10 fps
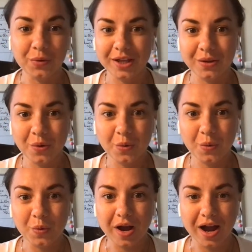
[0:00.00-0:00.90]
Hello,
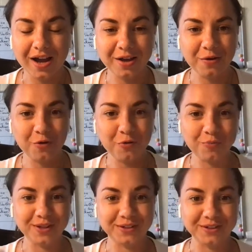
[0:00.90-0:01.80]
hello. I
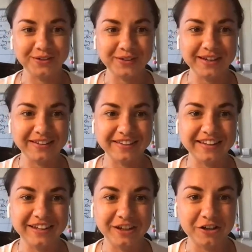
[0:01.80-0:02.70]
hope that you
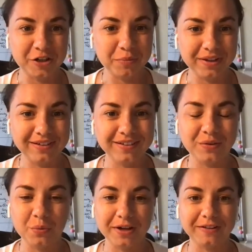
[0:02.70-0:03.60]
can hear me.
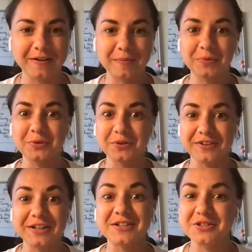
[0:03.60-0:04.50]
Welcome
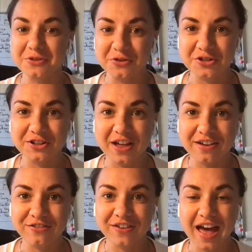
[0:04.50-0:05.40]
to Ivana's Noshk
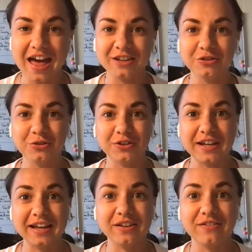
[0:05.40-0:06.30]
Live. And
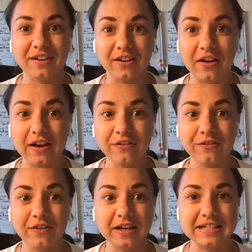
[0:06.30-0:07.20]
today we are live.
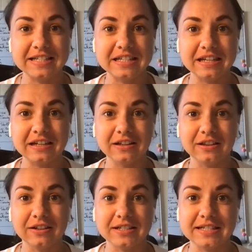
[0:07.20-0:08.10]
I
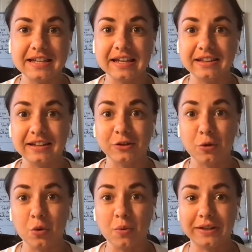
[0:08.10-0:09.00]
still see that
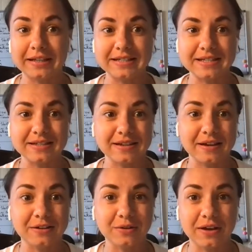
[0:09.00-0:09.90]
no one is
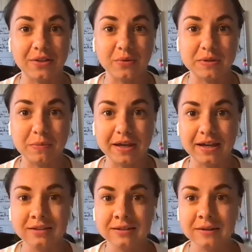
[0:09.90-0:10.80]
together with me
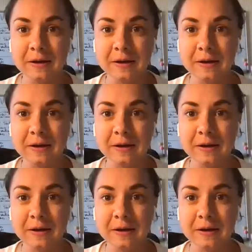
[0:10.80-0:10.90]
yet.